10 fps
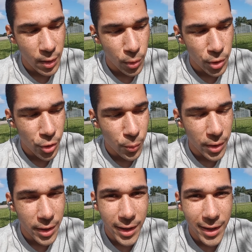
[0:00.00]
when you're
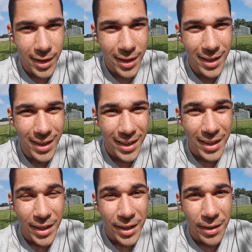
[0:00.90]
working
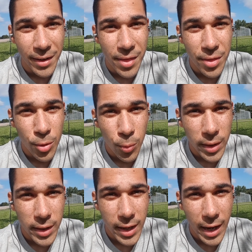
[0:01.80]

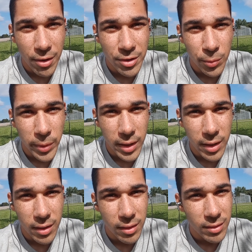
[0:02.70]
28 hours a week,
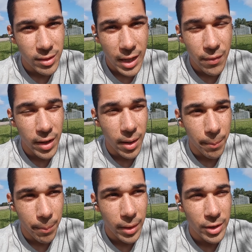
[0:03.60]
saving a
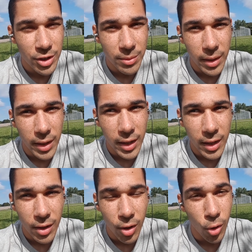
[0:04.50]
bunch of money,
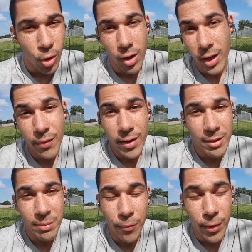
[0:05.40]
or even
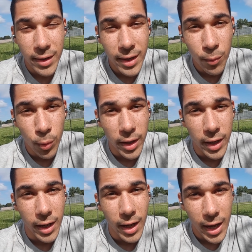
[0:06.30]
as my friend did,
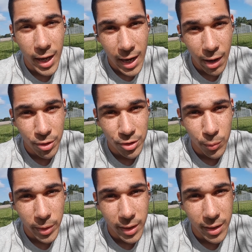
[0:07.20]
working 8 hours a
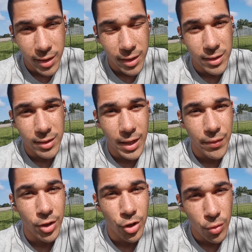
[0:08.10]
week,
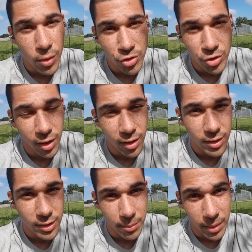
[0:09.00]
saving
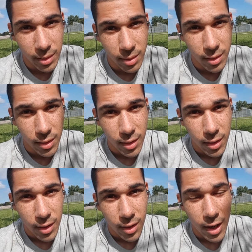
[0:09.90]
$200 a month,
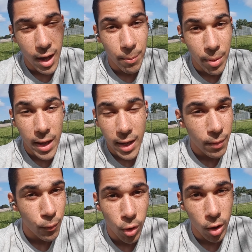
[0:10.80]
and
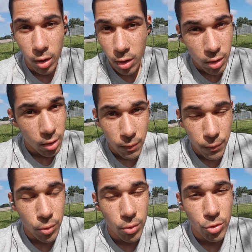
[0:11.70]
paying for
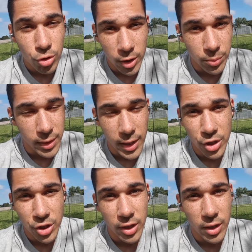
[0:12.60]
food,
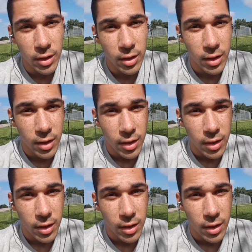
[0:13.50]
transportation,